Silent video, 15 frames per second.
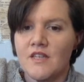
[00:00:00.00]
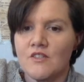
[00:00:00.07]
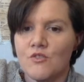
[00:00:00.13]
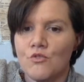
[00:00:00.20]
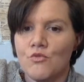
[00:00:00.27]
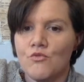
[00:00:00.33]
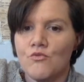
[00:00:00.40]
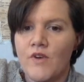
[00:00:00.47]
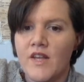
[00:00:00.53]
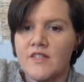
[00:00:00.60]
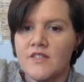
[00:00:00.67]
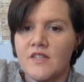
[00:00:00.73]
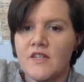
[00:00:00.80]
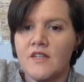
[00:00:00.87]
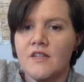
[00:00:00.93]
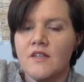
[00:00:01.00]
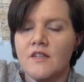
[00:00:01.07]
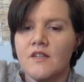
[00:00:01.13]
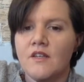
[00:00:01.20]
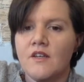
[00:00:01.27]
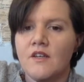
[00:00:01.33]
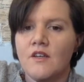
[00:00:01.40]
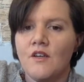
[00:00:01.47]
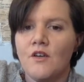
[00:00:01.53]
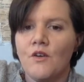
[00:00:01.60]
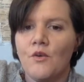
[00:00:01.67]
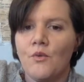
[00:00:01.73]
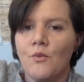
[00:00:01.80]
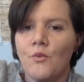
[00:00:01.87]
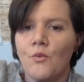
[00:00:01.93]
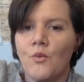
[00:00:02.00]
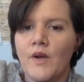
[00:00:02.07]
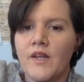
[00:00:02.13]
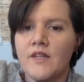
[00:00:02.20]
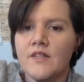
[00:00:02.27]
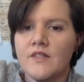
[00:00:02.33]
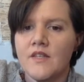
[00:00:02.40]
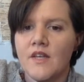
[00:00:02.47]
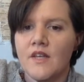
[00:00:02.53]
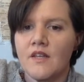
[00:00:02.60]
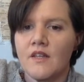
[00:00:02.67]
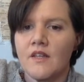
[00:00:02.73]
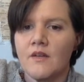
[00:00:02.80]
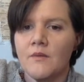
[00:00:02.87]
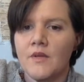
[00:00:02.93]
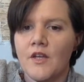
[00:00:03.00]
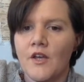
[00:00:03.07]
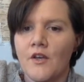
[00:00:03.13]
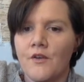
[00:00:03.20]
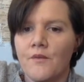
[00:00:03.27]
it's already waiting. There we go.